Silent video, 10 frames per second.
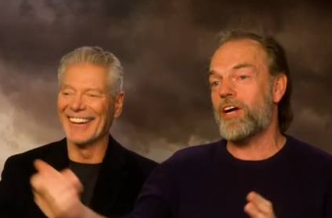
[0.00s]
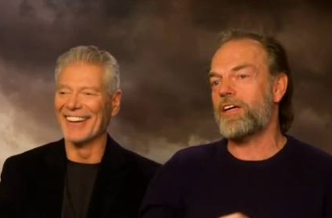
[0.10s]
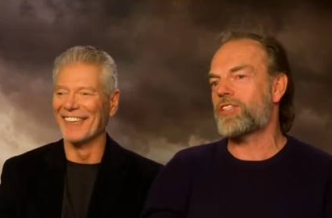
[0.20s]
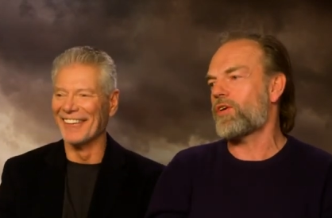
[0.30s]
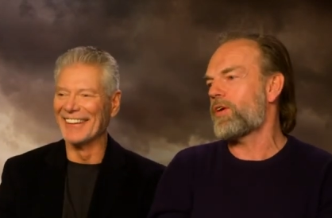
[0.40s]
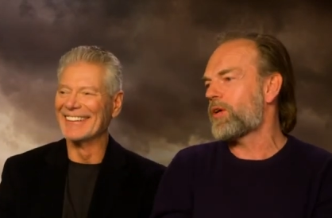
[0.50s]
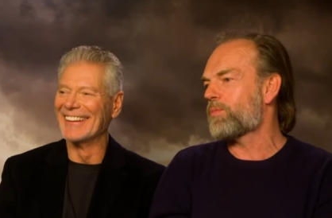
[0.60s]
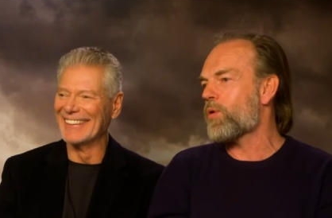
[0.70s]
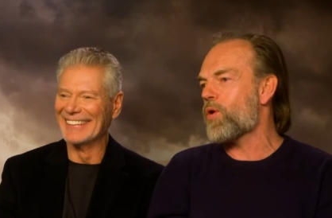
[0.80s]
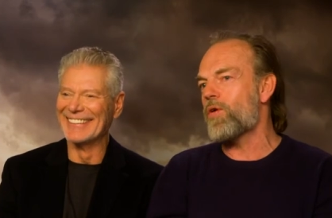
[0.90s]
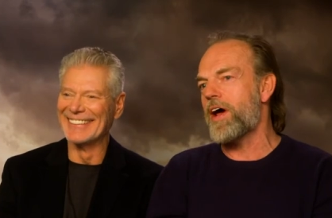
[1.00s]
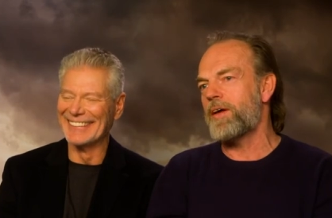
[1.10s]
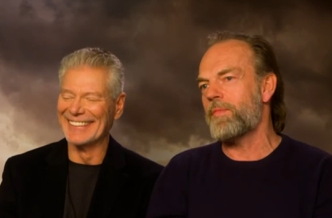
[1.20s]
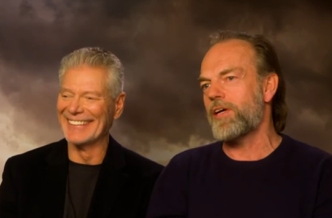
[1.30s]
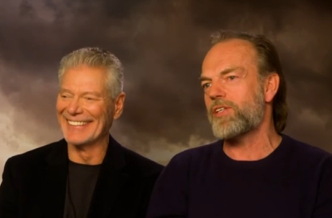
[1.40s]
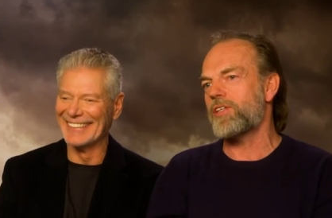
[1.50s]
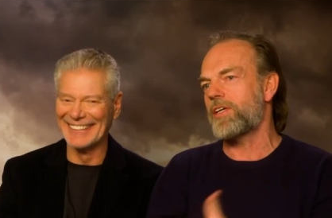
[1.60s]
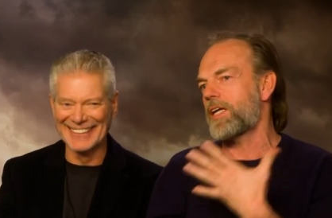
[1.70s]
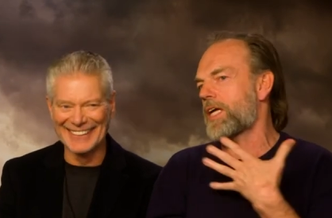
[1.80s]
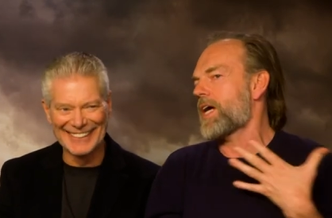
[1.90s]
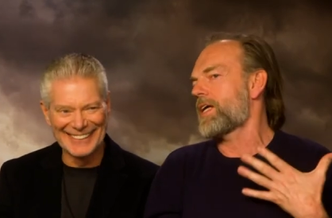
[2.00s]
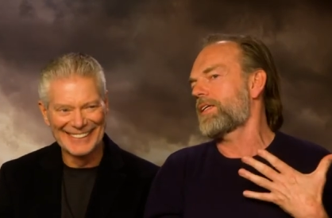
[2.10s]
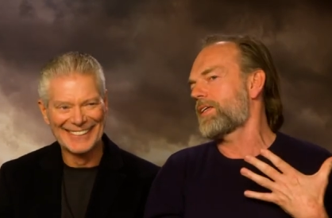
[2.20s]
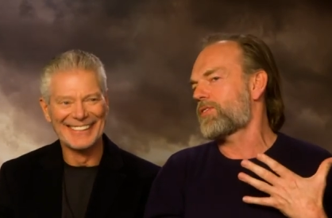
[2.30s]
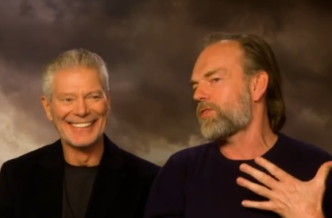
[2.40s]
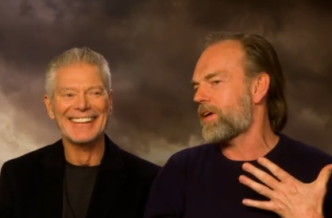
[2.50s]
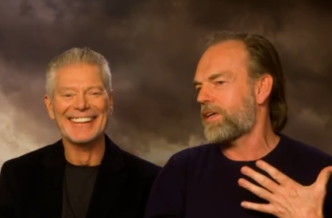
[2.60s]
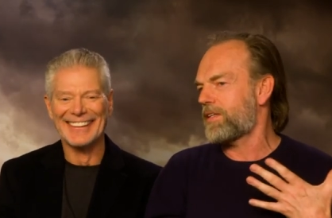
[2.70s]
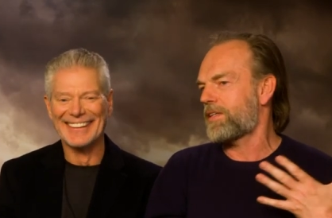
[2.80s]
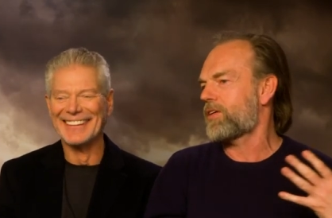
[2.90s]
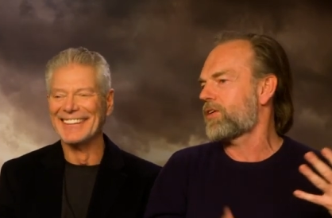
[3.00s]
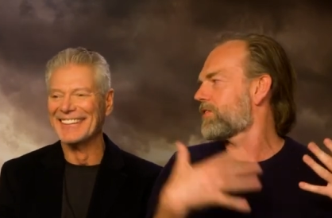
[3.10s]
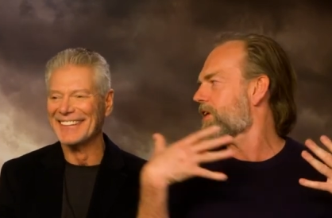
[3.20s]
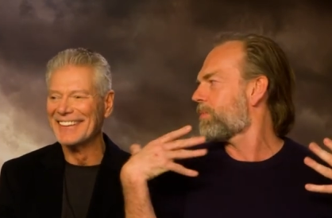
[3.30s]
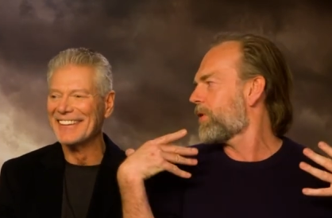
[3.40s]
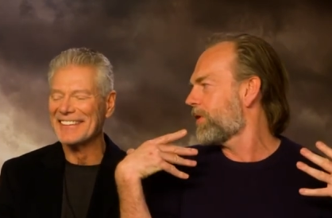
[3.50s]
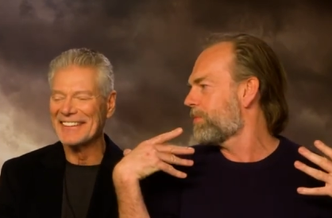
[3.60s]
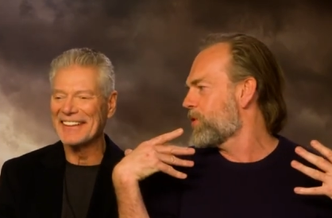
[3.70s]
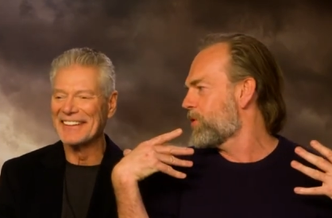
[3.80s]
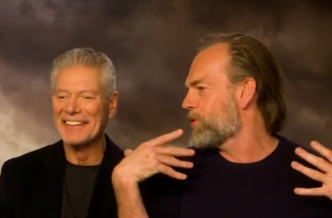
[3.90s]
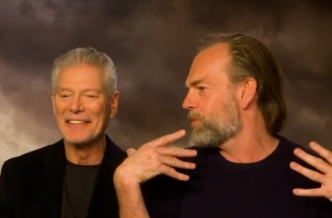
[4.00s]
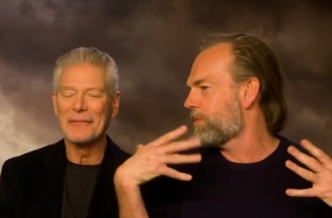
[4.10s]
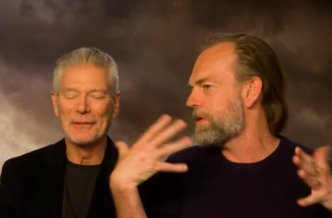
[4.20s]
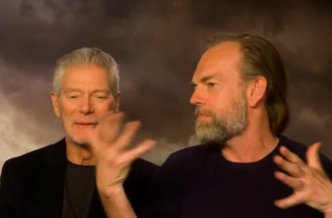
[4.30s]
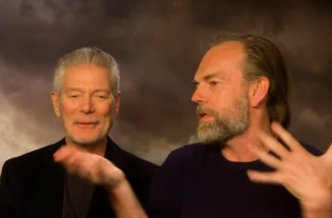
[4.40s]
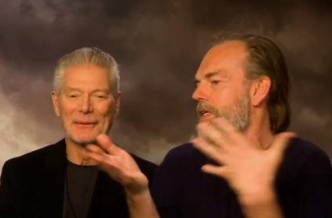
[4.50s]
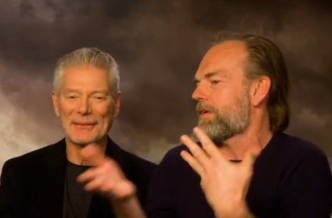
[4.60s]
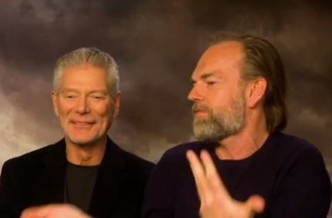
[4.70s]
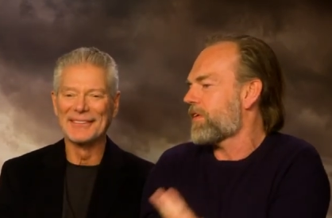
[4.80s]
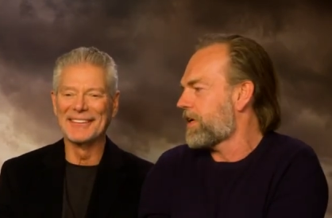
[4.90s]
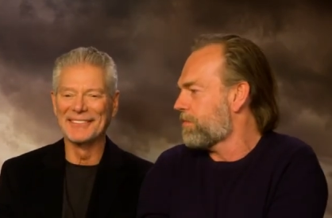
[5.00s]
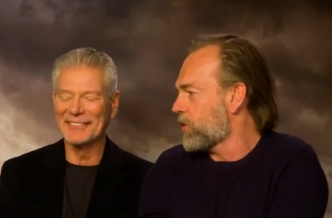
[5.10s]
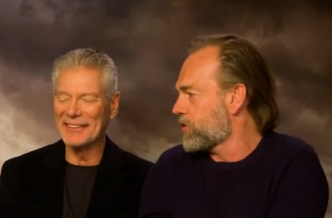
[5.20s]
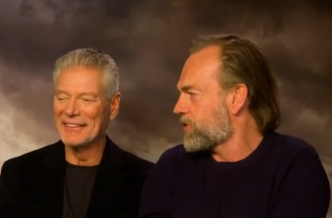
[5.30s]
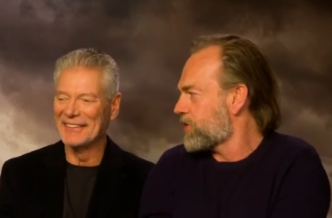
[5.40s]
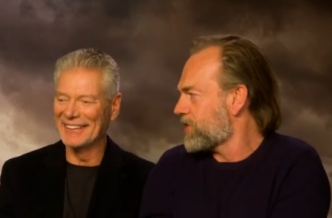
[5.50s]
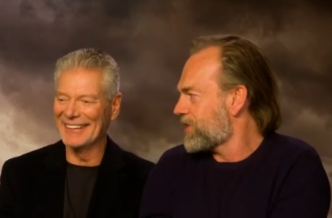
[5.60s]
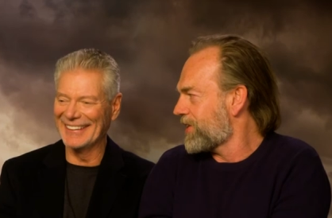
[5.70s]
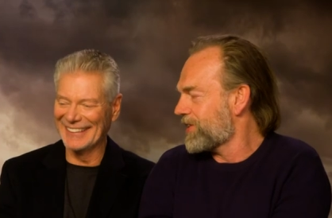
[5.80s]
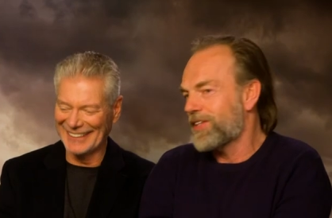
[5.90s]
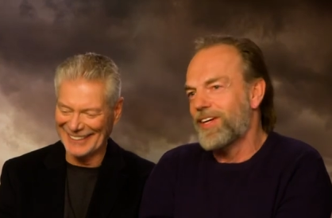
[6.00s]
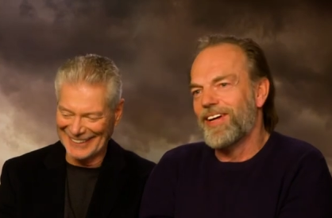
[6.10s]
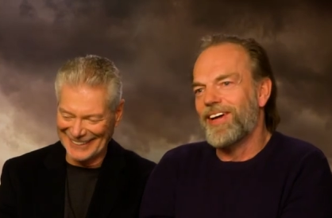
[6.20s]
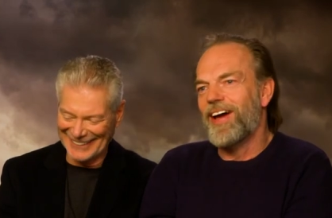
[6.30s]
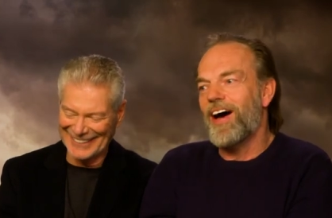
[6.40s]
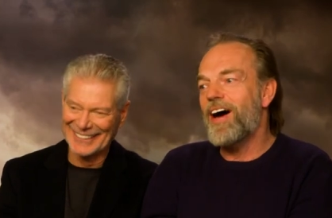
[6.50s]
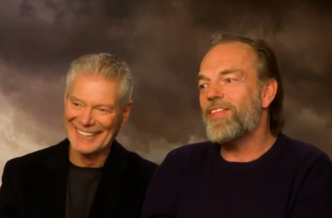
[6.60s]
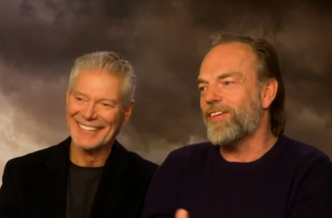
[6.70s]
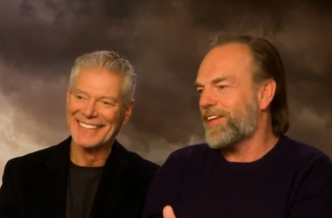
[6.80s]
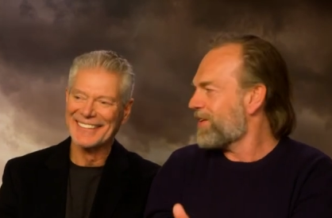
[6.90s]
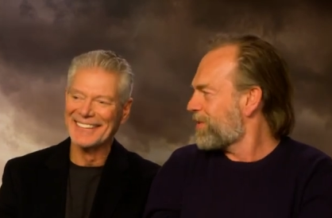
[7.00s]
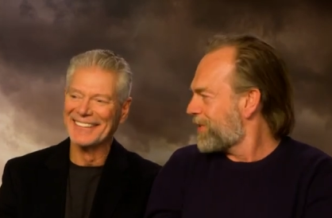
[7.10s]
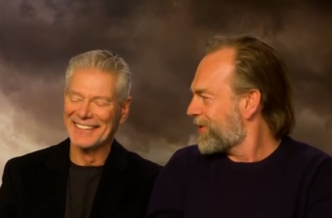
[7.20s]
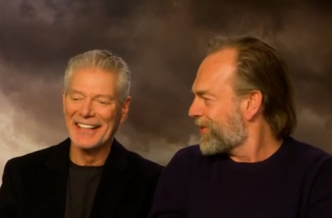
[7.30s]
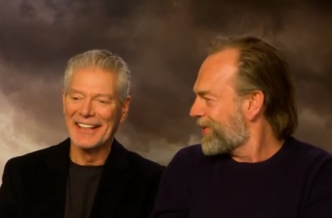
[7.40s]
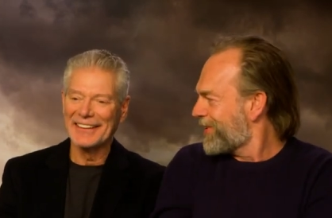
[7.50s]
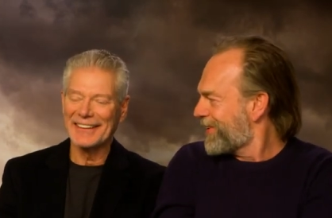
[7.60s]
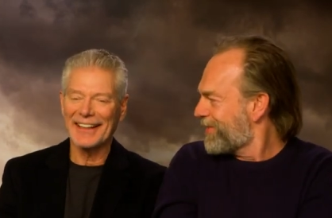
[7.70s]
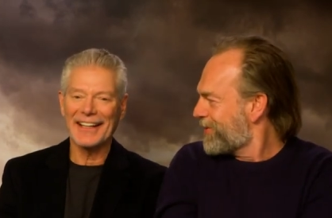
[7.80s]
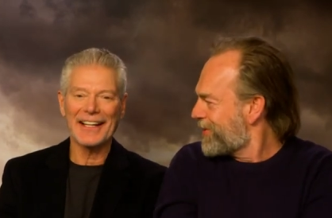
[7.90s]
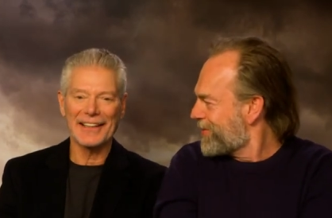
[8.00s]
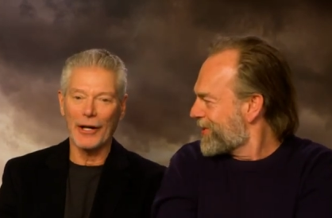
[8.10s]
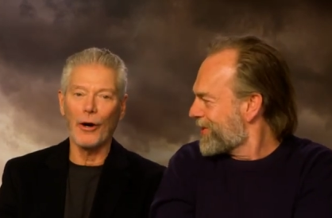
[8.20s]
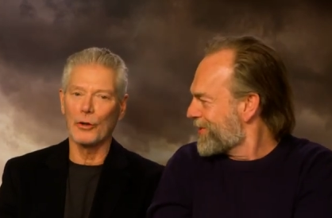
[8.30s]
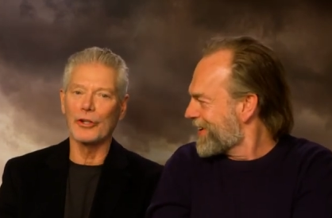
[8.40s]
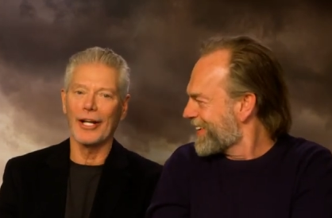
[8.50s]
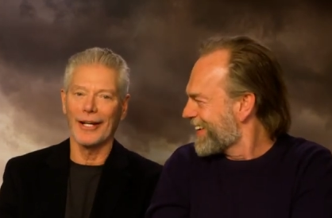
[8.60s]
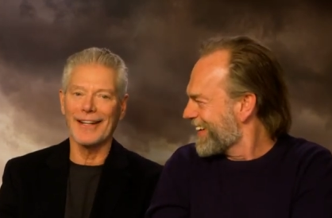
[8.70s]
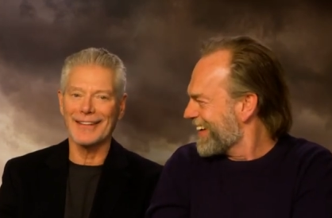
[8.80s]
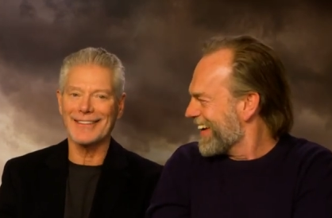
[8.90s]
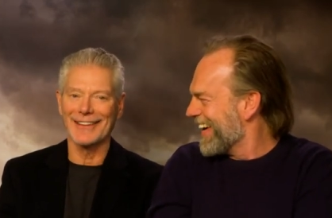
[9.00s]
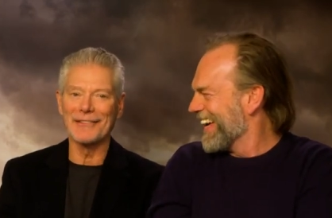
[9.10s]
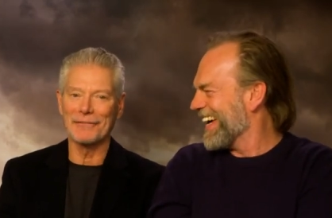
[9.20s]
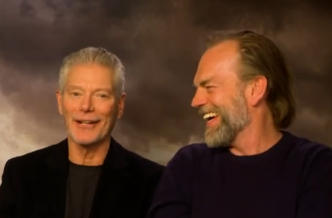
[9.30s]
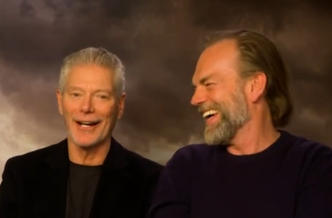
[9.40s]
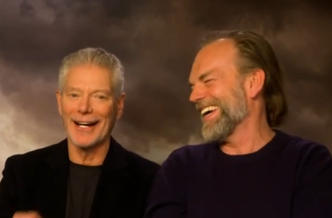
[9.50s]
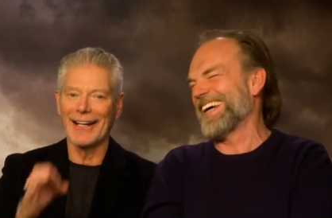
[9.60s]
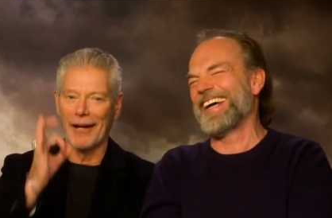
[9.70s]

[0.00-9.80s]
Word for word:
Speaker 1: territory with poor animation and and the the girls up on the moon me, meeting funny monsters and. I thought that would be a good idea. Yeah, oh yeah, that's yeah. gonna fly.